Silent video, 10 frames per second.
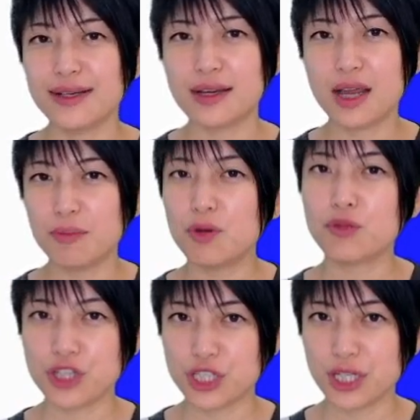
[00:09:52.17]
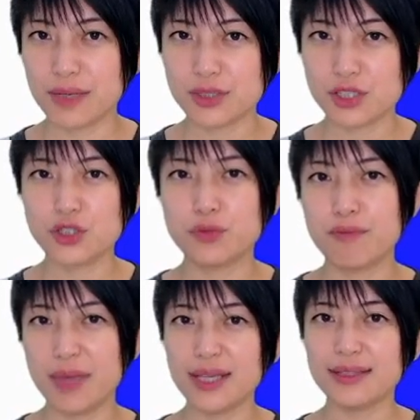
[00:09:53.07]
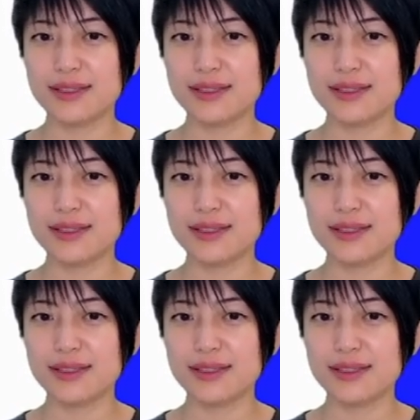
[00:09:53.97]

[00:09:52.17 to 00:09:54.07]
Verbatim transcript: a couple more shapes to make